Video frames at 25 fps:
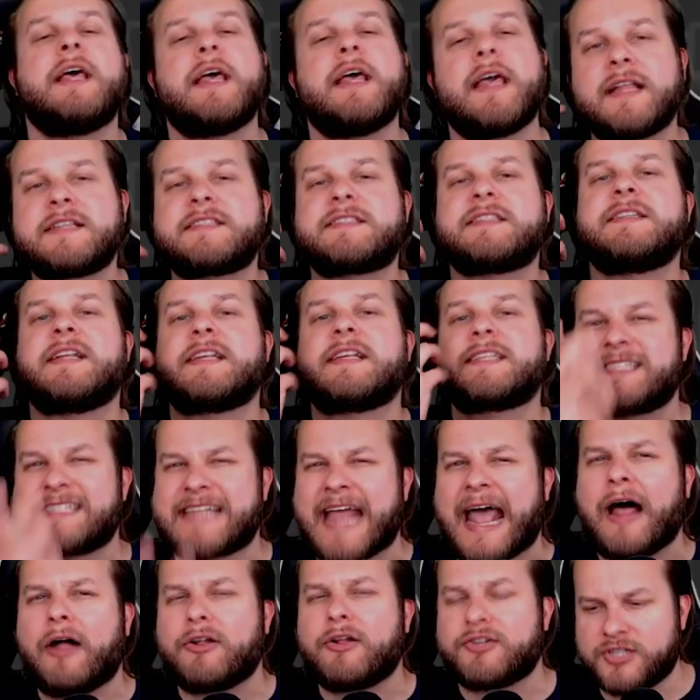It's the
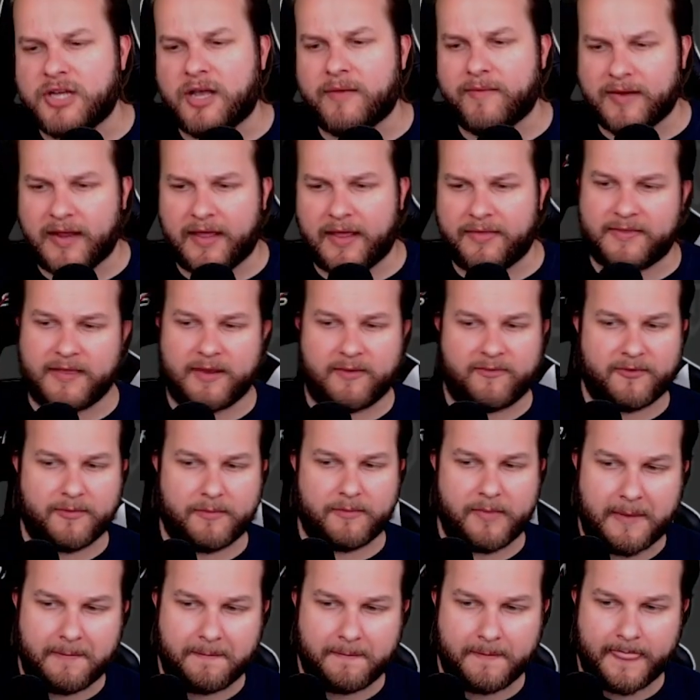nostalgia of it, I think, for
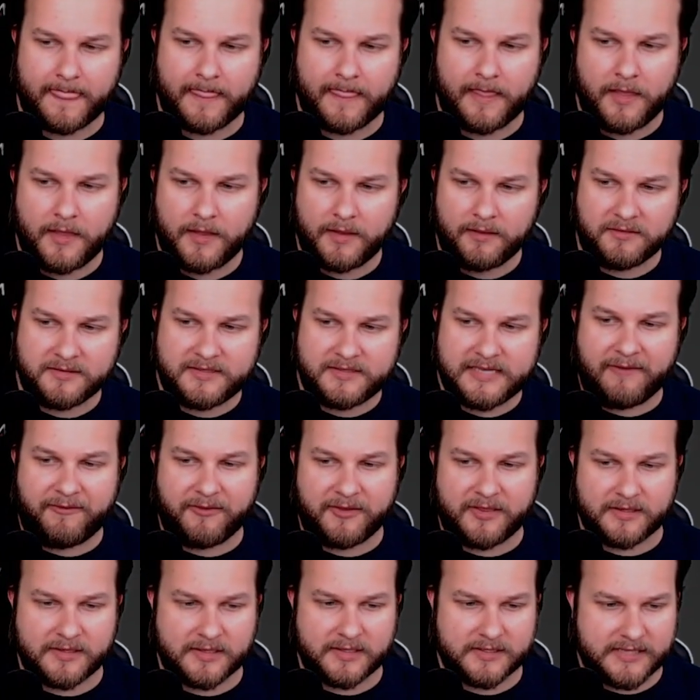me.
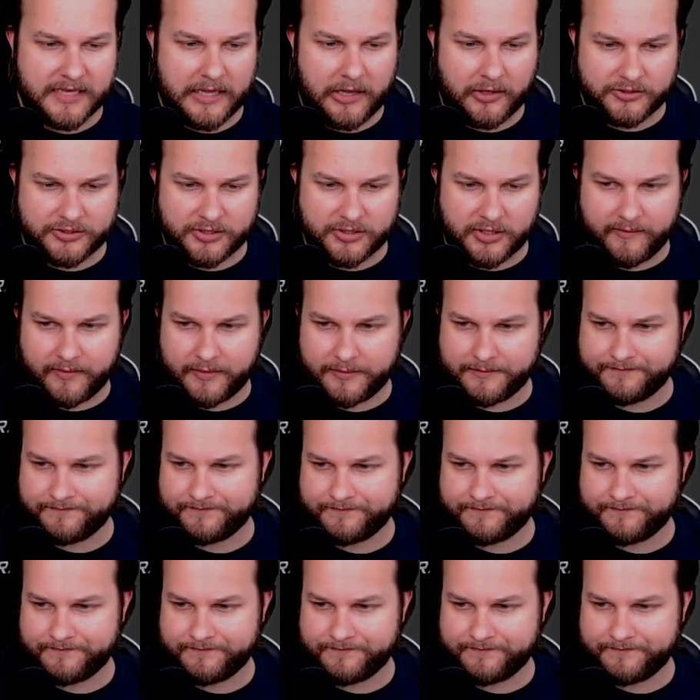Definitely the nostalgia of it.